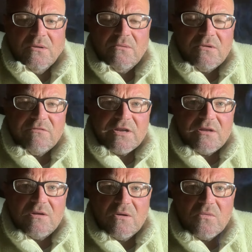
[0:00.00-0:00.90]
And you've had a
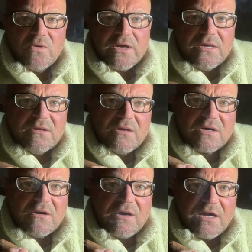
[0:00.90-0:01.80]
long week
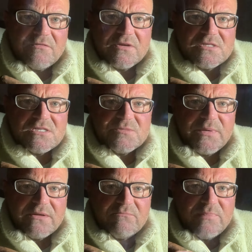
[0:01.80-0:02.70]
like I have, because it's
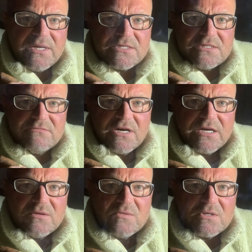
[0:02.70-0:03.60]
been bloody
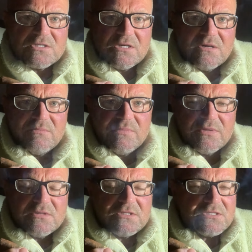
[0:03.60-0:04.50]
rain all the time.
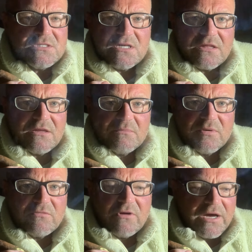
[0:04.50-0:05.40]
Just nothing
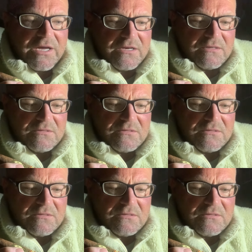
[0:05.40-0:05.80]
but rain.